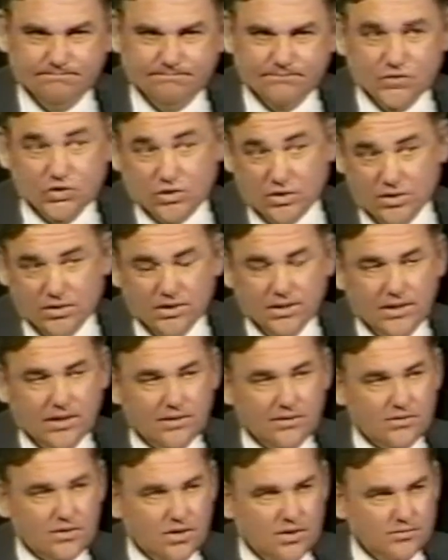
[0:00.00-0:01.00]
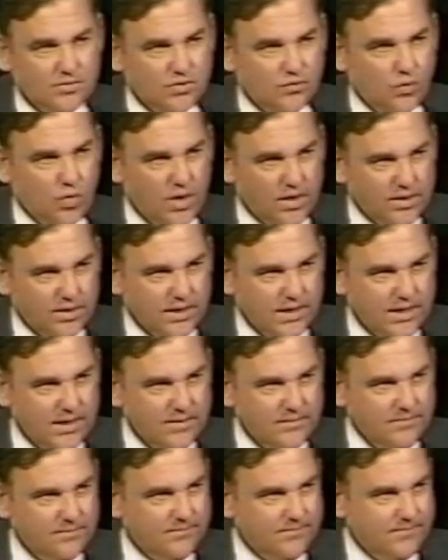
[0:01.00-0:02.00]
certainly in terms of Watergate.
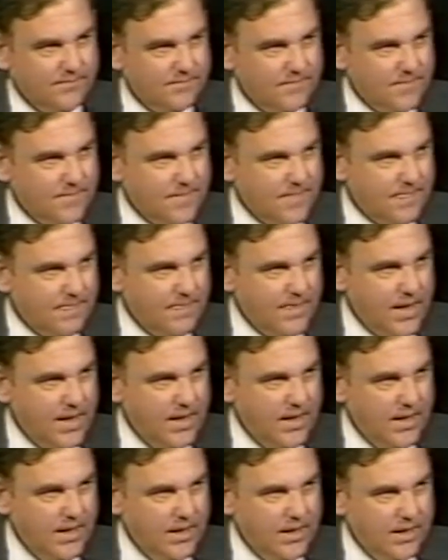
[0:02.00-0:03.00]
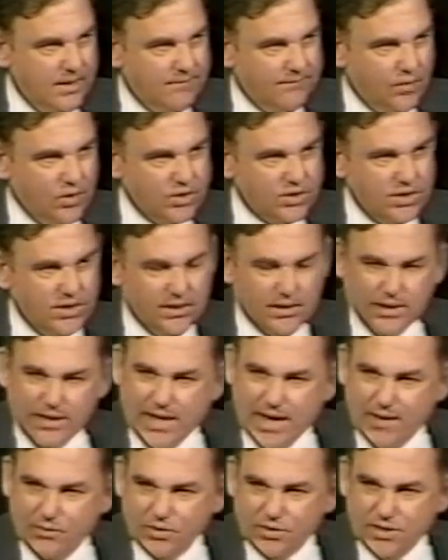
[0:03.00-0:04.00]
Fortunately,
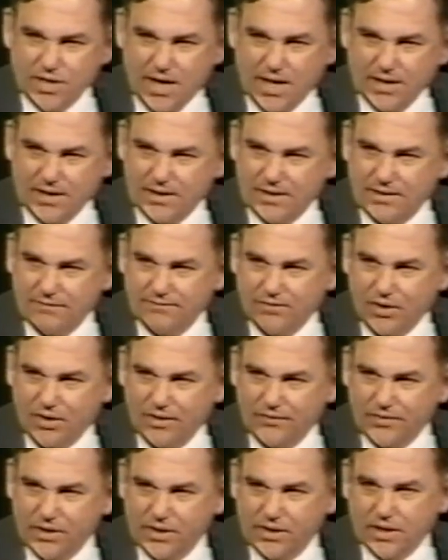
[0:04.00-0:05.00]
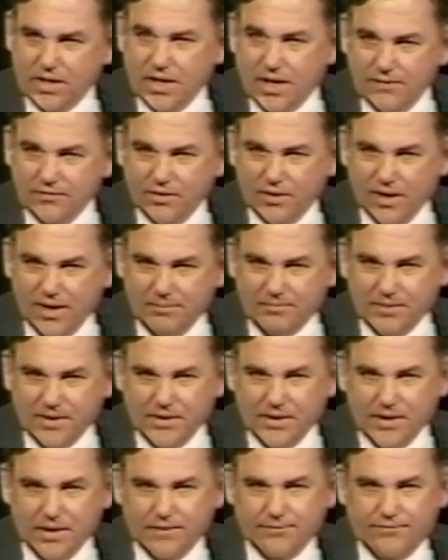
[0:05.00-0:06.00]
I was not involved in the cover-up, and
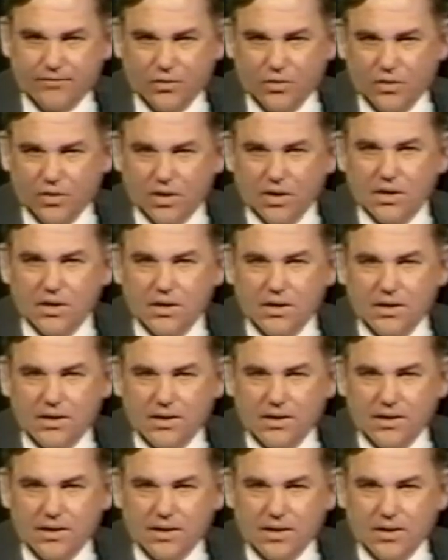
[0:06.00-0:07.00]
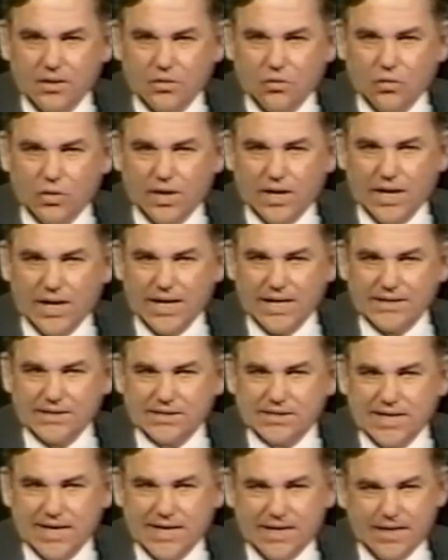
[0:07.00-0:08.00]
therefore, what I
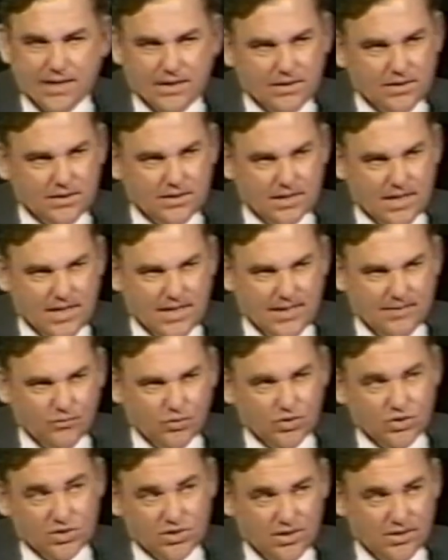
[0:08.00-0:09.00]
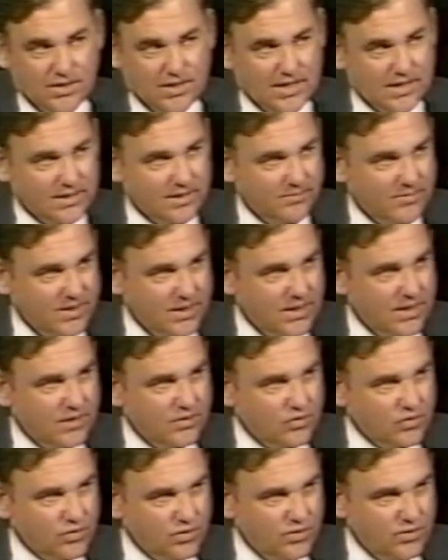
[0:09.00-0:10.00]
said at the time, which turned out to be
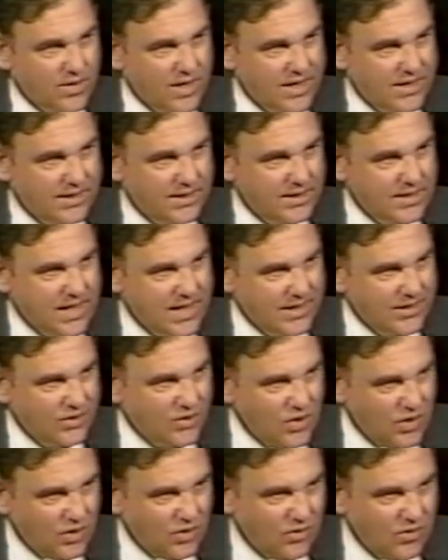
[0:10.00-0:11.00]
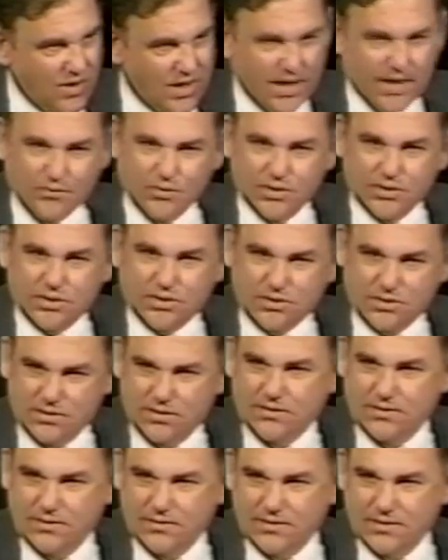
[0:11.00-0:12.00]
untrue, I did not know I was
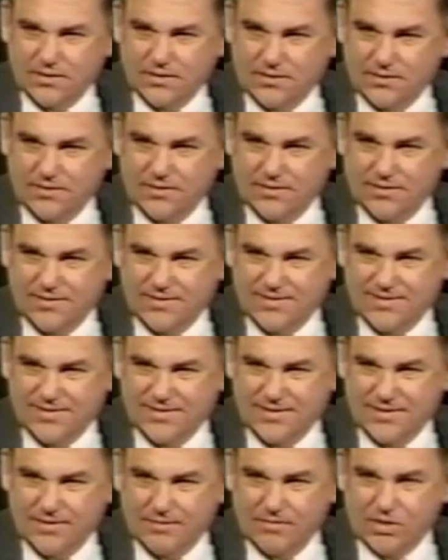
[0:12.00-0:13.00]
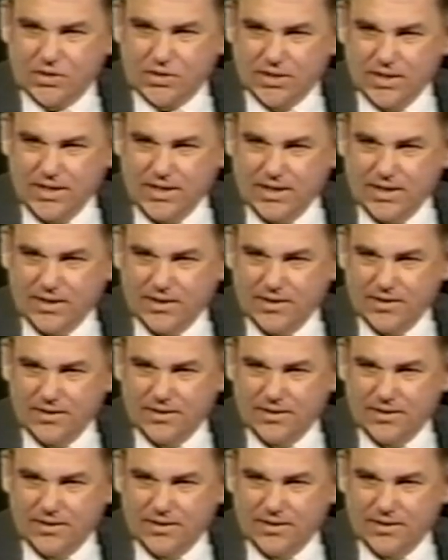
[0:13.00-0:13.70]
misleading